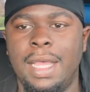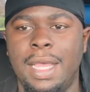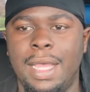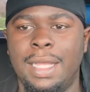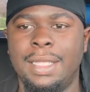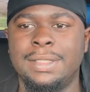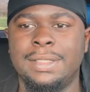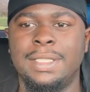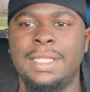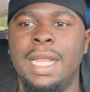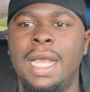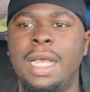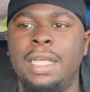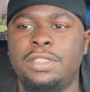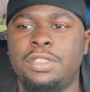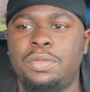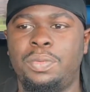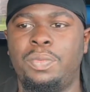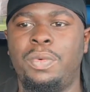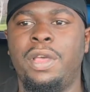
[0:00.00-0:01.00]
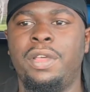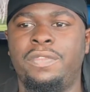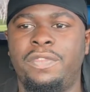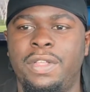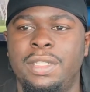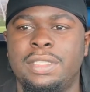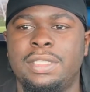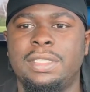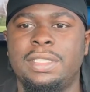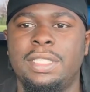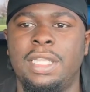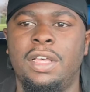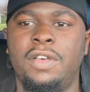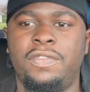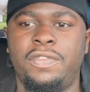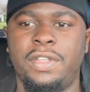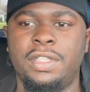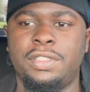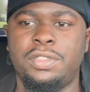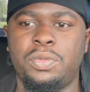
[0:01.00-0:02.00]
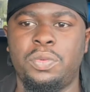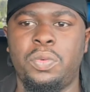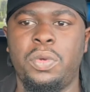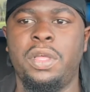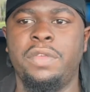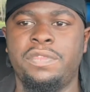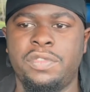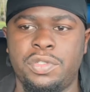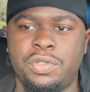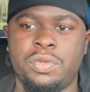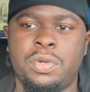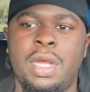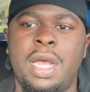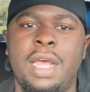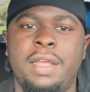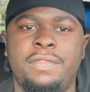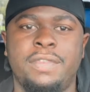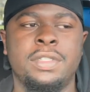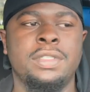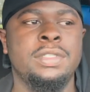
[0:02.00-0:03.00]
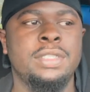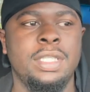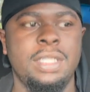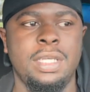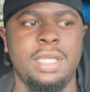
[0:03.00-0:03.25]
It's not Swift itself, it's Swift drivers.